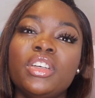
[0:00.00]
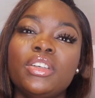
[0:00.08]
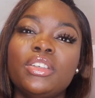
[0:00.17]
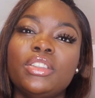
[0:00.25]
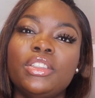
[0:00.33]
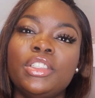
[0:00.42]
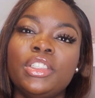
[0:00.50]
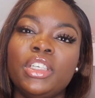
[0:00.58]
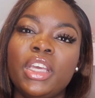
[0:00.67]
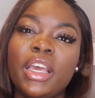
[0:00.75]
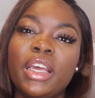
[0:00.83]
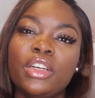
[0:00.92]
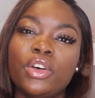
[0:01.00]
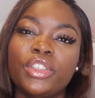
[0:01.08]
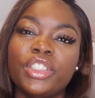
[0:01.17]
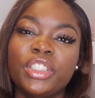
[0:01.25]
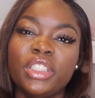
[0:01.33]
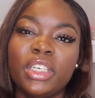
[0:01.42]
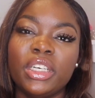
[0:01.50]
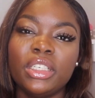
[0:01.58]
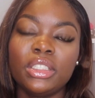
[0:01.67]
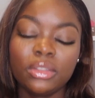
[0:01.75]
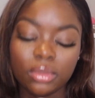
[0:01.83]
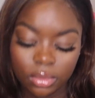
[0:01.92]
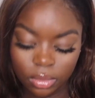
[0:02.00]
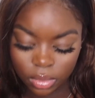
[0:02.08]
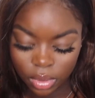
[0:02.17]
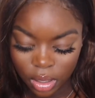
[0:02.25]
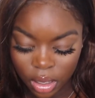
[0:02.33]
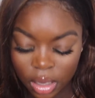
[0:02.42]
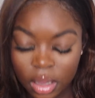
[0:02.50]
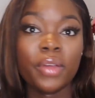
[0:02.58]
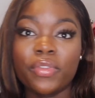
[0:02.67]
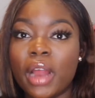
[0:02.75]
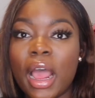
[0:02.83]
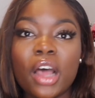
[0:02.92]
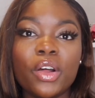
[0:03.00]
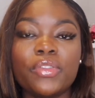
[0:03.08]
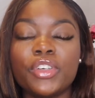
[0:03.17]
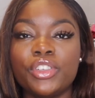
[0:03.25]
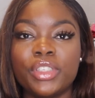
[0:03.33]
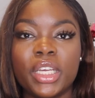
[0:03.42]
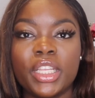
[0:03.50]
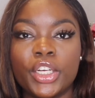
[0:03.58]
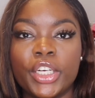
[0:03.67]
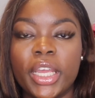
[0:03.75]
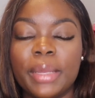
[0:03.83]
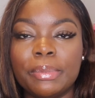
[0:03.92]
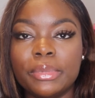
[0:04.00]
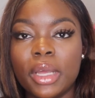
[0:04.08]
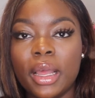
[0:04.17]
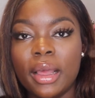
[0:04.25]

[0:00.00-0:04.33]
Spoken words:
Shein, or however you say their name.